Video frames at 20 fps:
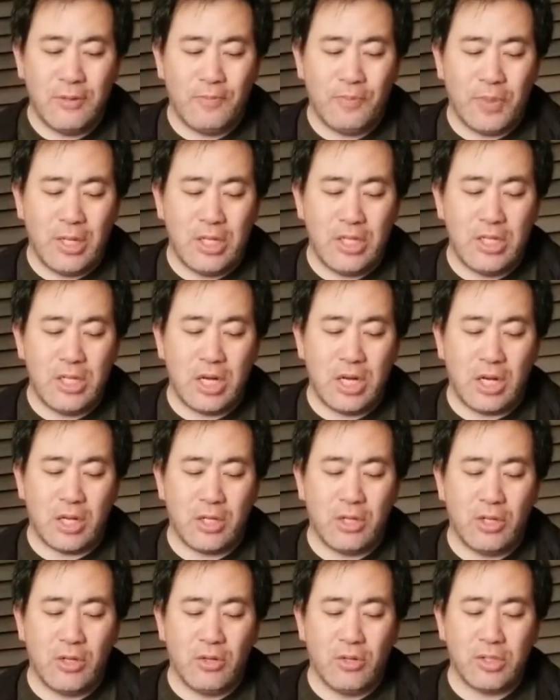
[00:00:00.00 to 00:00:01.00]
Young
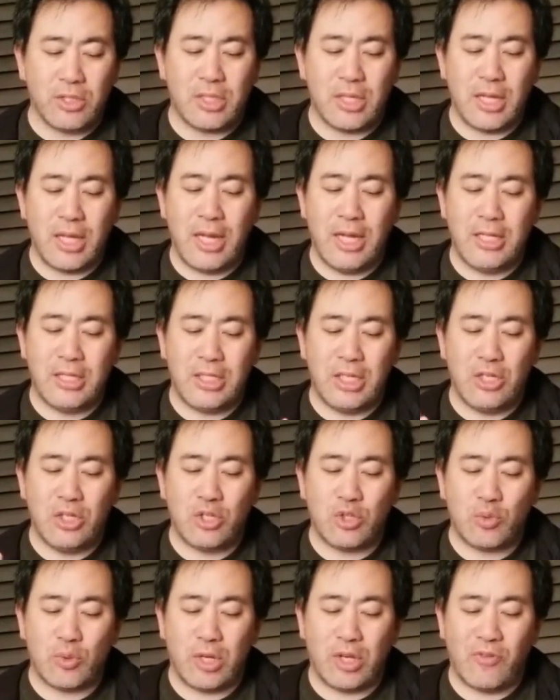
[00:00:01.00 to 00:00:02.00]
adults, 18 to
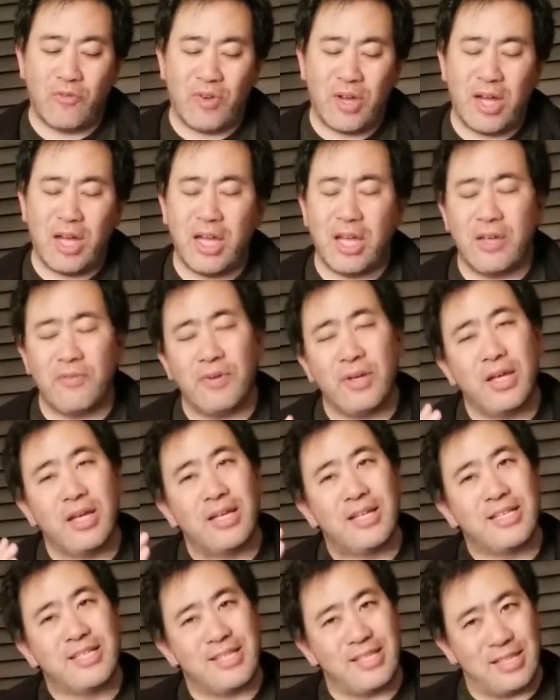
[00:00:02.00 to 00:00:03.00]
25,
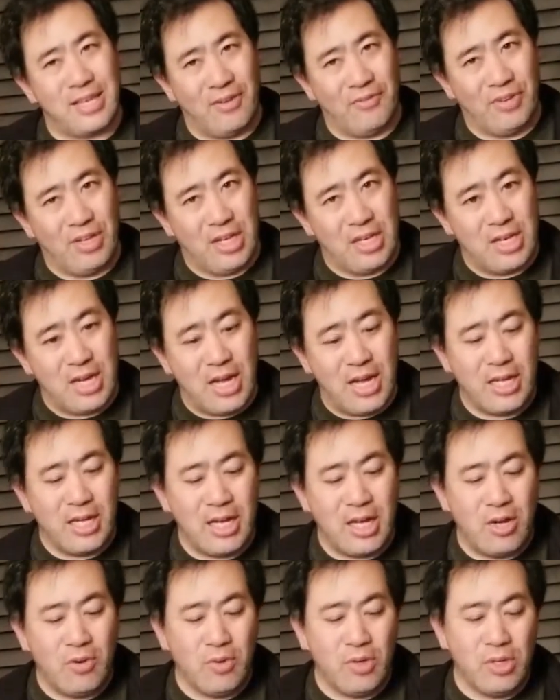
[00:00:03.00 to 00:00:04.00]
7 to 9
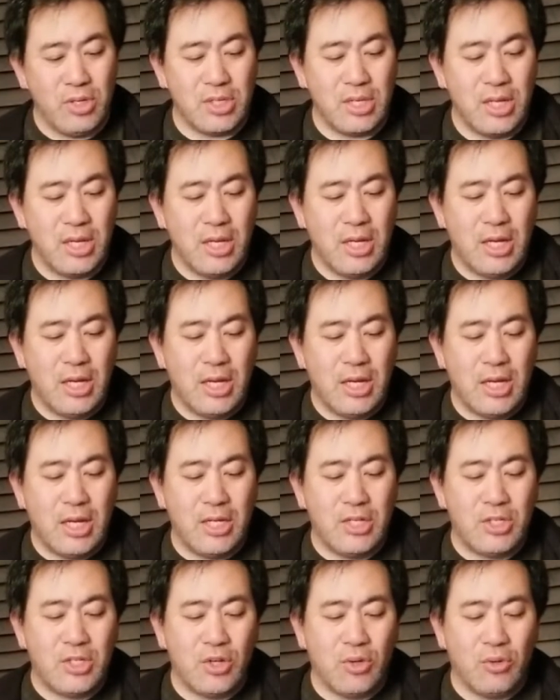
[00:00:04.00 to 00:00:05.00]
hours.
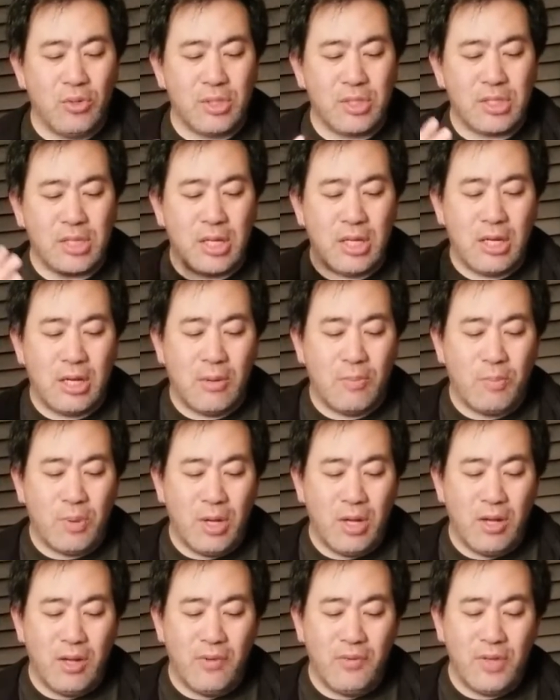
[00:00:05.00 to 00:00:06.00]
Adults and
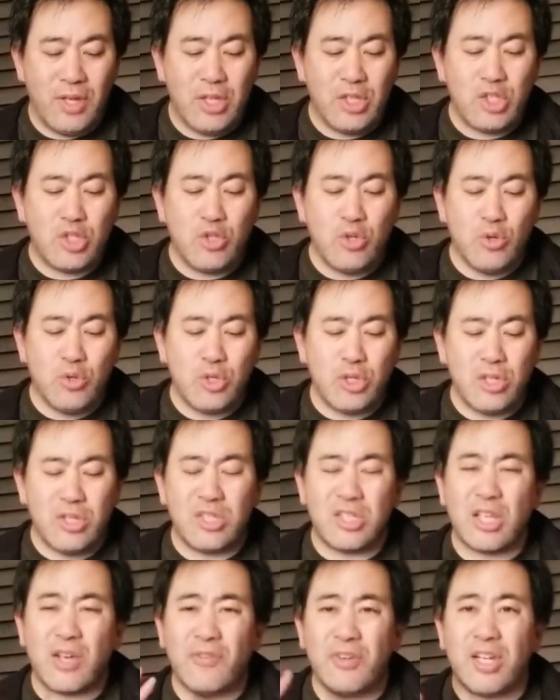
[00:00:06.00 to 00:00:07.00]
above is usually
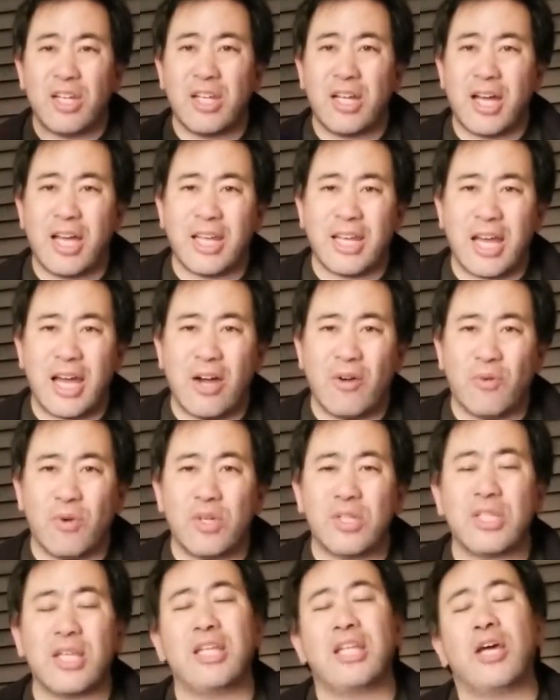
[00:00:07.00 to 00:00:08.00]
7 to 9 hours.
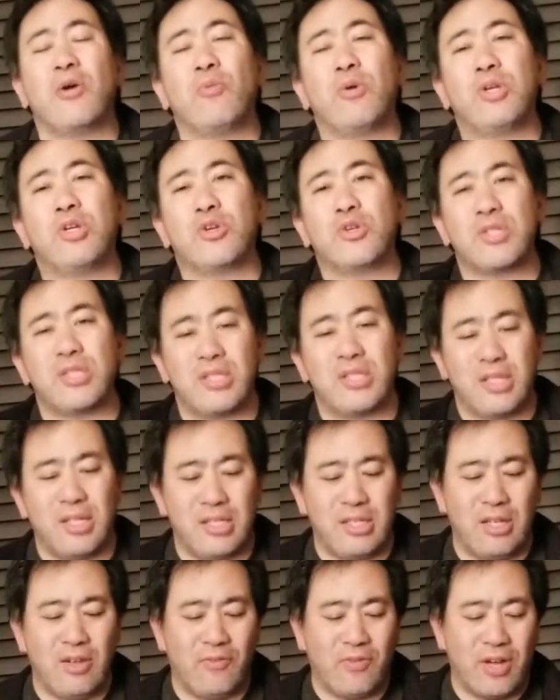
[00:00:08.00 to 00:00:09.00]
And then when you're
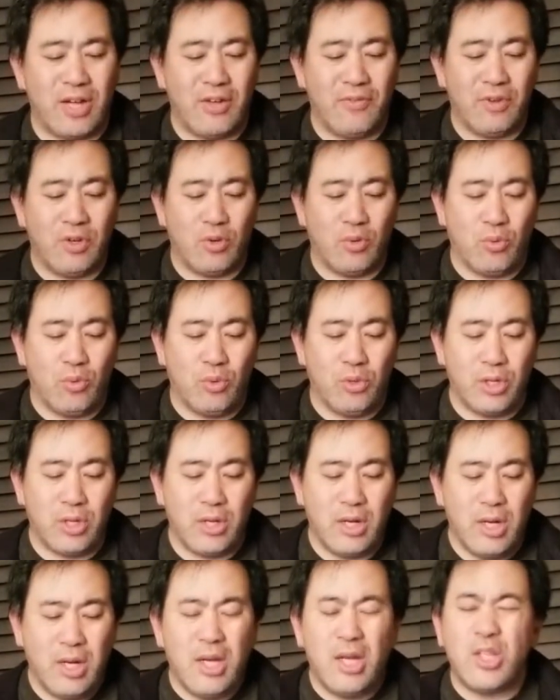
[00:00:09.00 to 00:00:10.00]
65 and older,
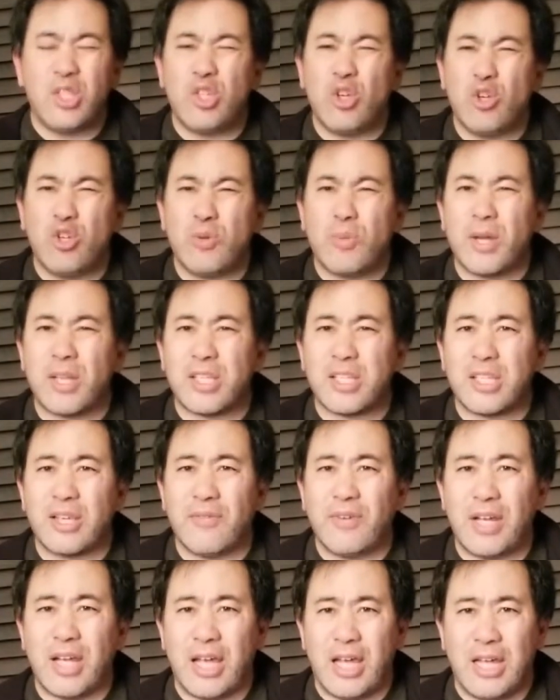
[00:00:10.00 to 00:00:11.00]
it's usually about 7
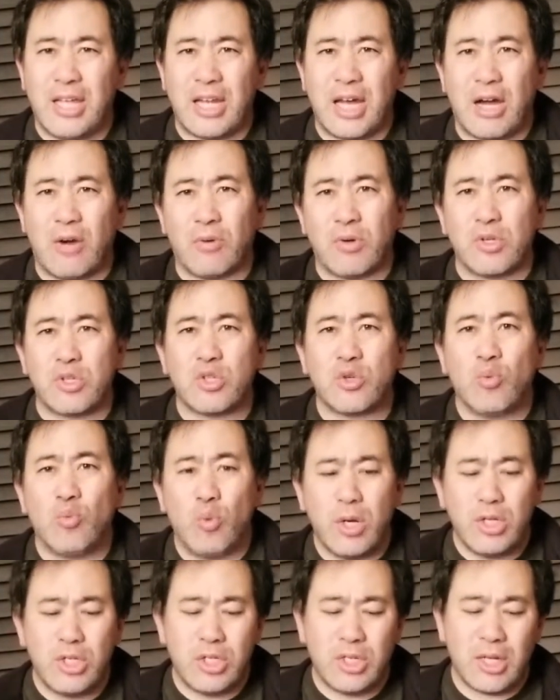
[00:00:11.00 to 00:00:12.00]
to 8 hours. So
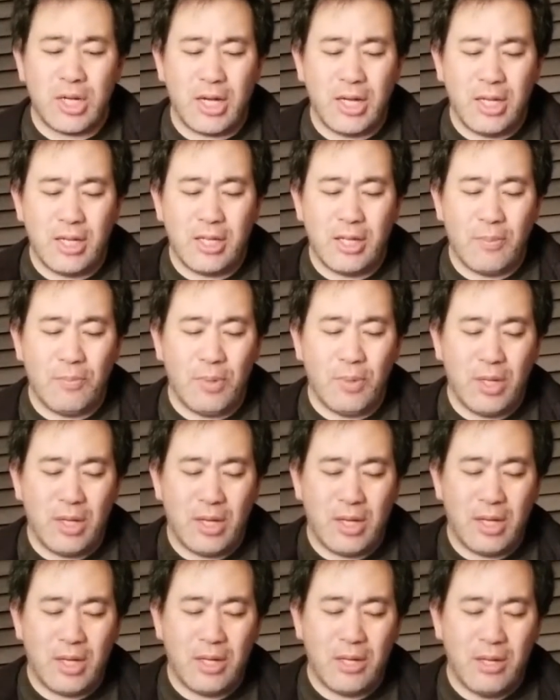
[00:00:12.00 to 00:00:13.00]
once you kind of get
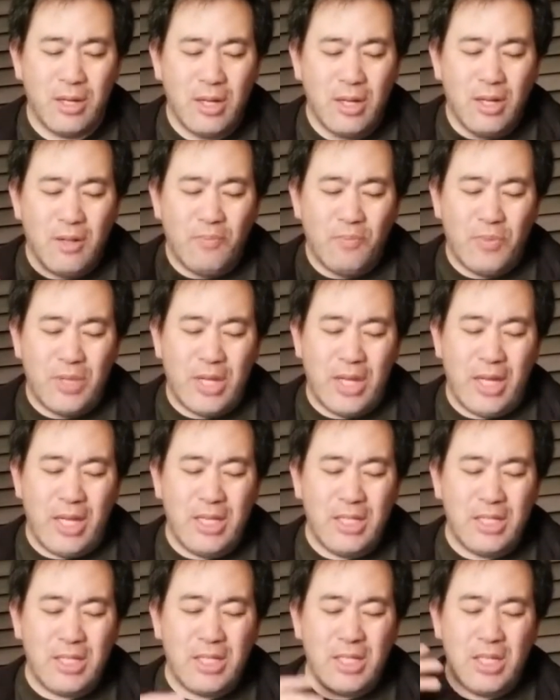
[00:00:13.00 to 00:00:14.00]
beyond the
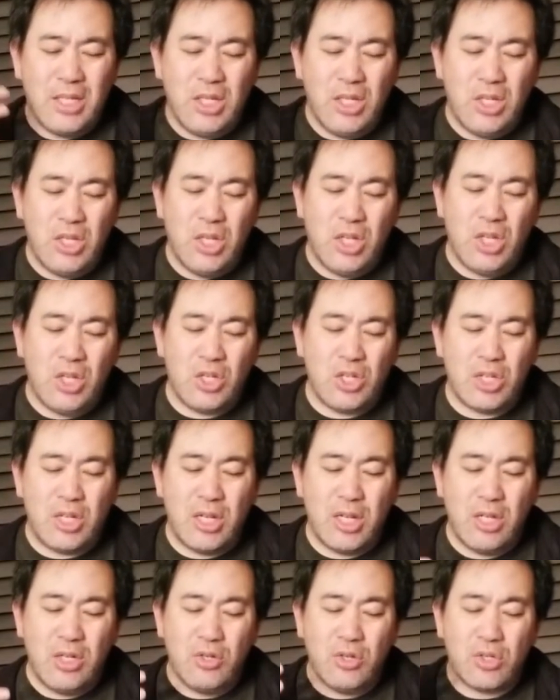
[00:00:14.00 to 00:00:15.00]
18-ish,
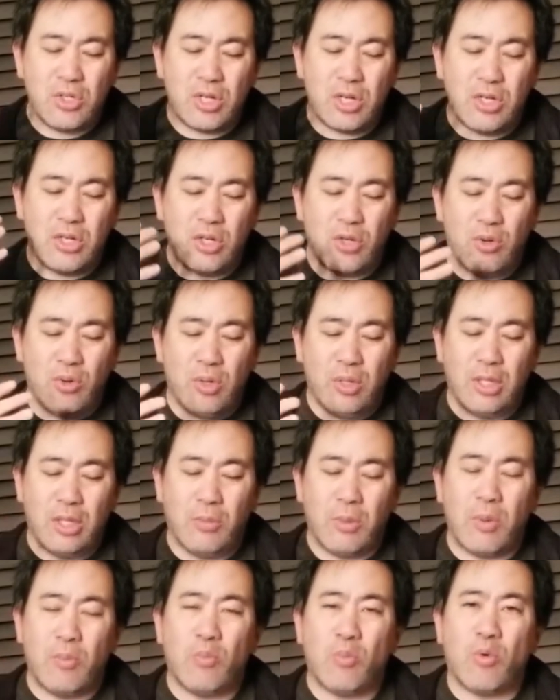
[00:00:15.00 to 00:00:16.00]
then you start to go a little
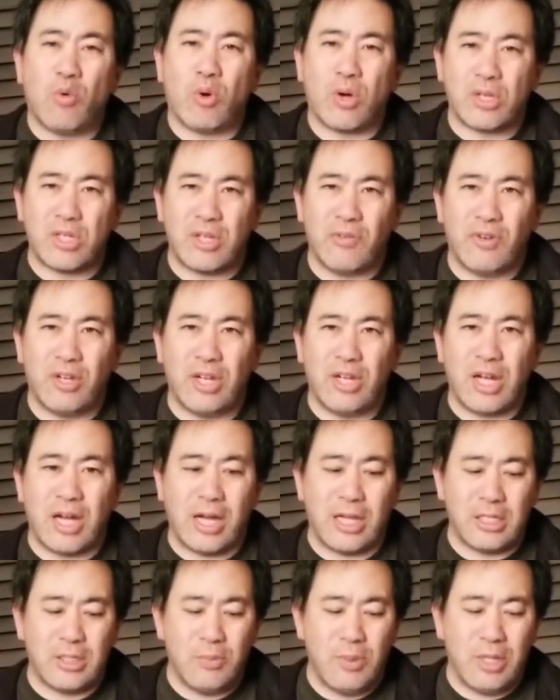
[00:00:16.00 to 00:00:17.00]
bit more, 7 to 9.
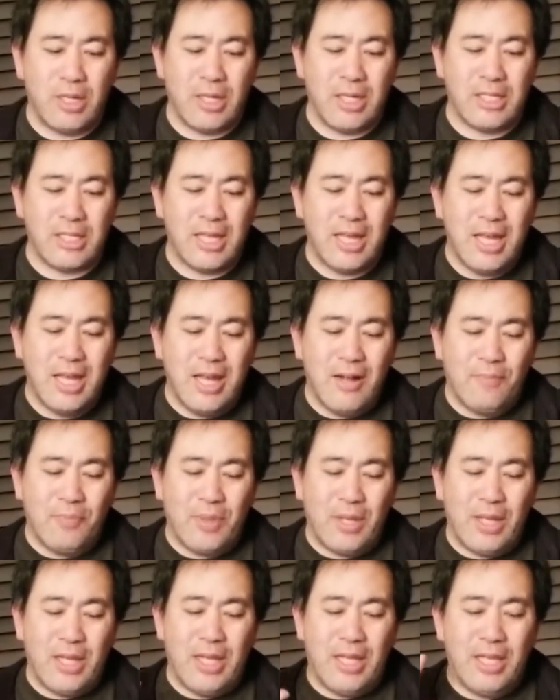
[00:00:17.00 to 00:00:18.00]
It's because
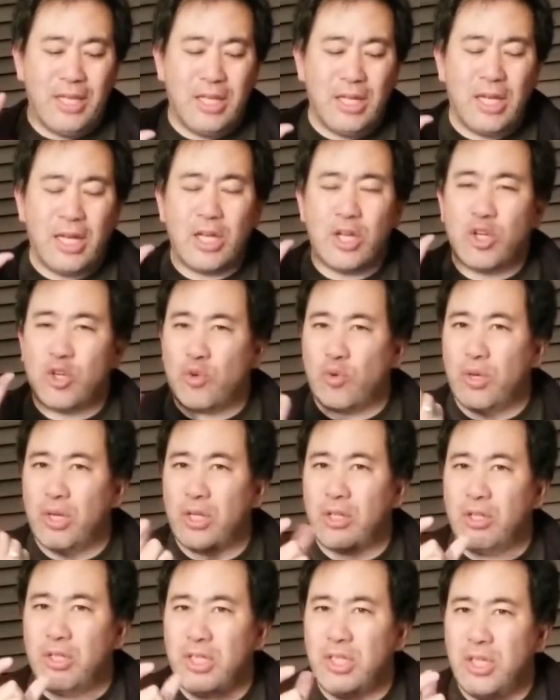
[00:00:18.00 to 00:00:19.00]
in the
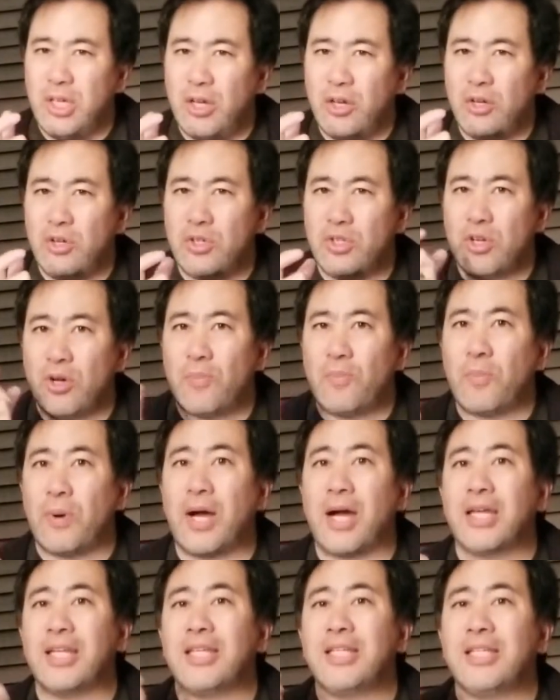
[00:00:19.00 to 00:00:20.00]
critical years, your
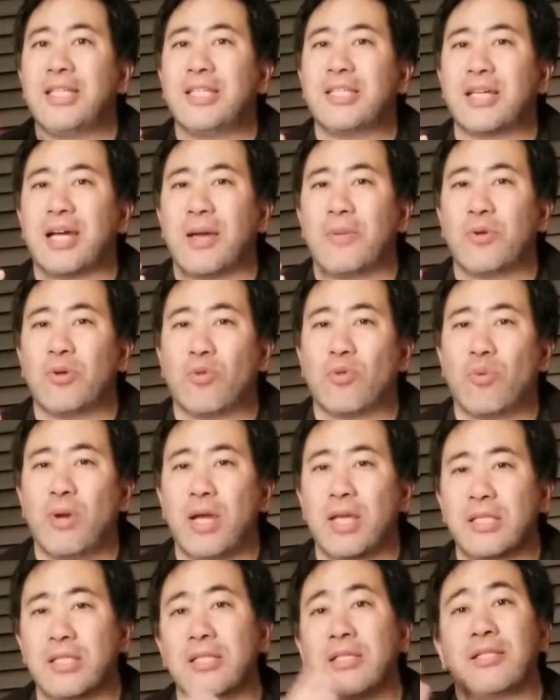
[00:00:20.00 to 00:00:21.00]
body needs time to
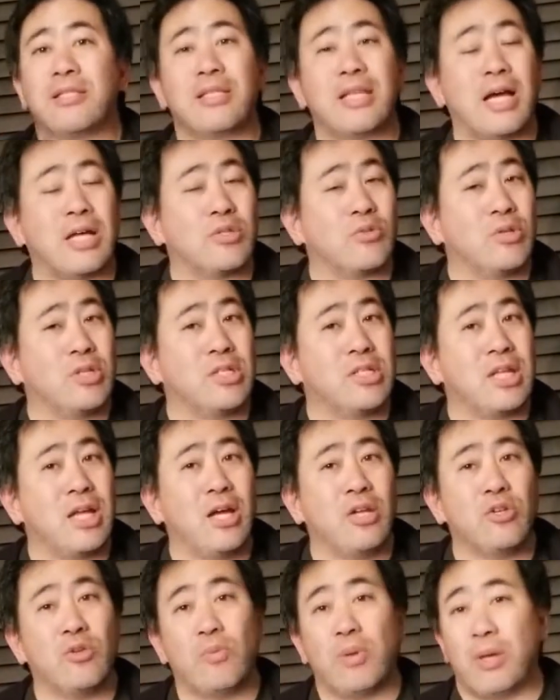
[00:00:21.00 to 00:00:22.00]
rest. That's when it's down.
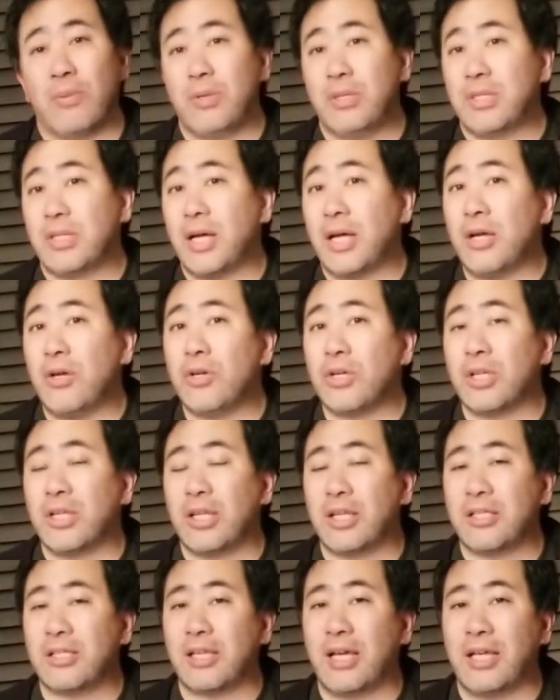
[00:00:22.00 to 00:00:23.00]
You may be tired and
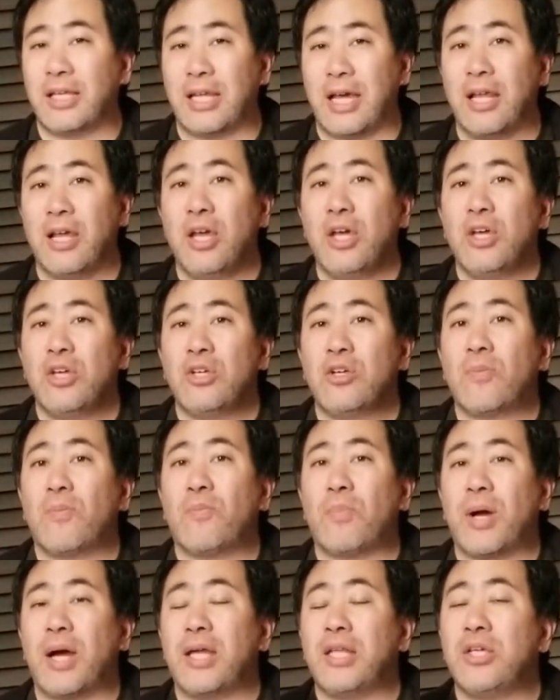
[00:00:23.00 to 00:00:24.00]
things like that. Your
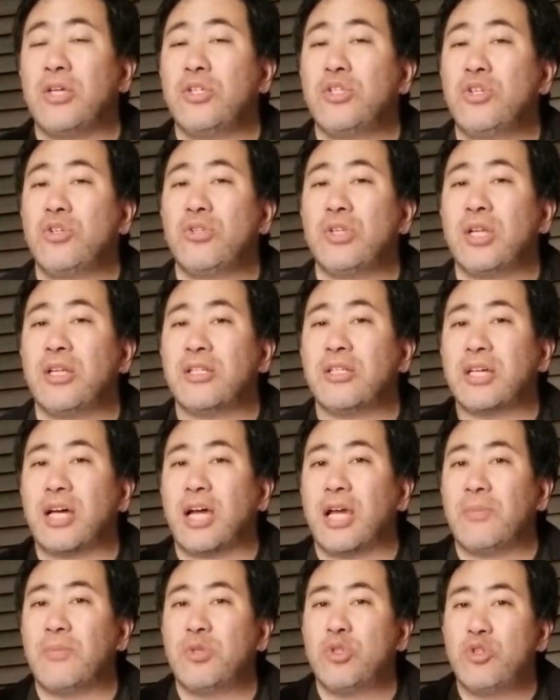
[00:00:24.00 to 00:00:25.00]
body is using a
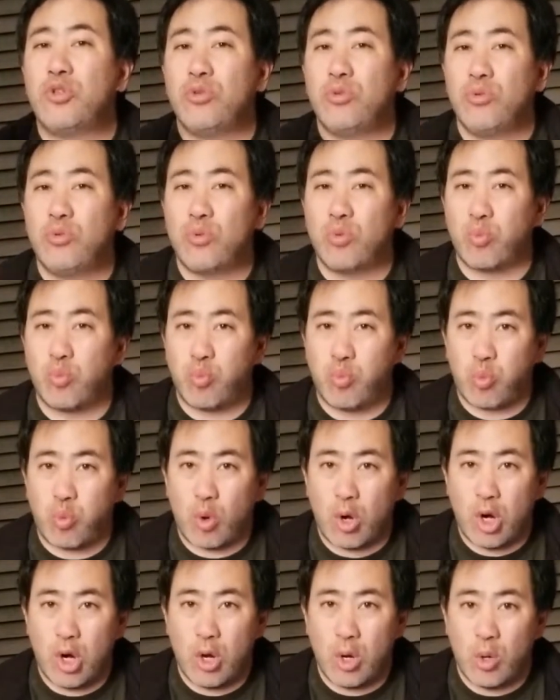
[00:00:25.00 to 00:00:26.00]
time to
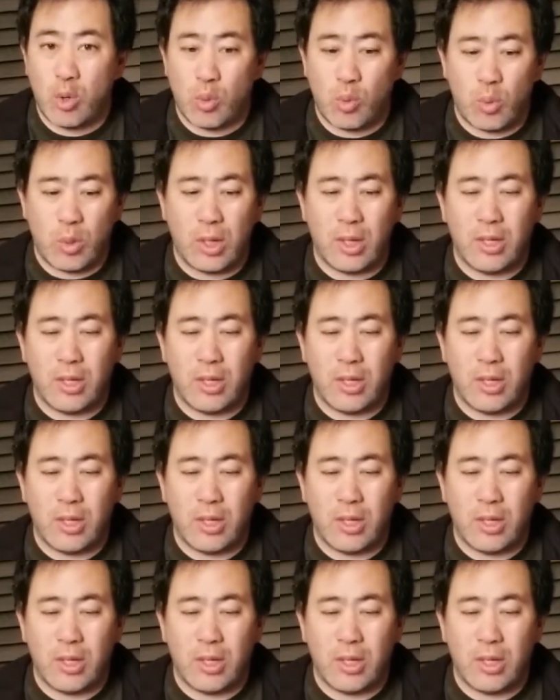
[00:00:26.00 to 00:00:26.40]
grow.